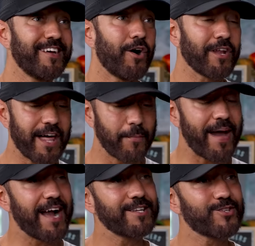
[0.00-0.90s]
on a lot of
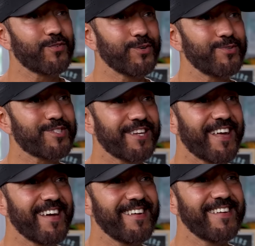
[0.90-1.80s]
packaged foods
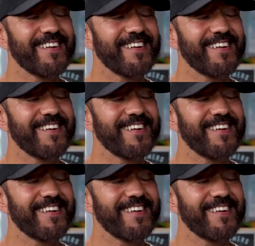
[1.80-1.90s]
today.